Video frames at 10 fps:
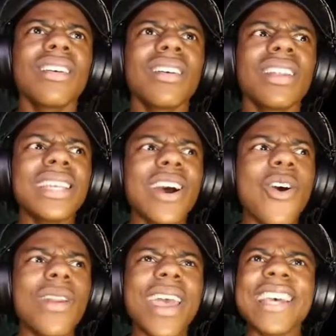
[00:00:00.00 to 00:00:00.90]
This
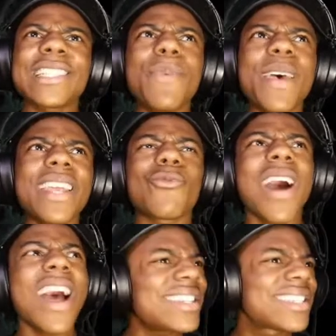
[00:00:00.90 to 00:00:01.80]
old ass bitch.
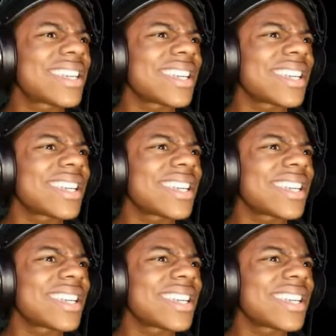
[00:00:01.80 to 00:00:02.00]
What?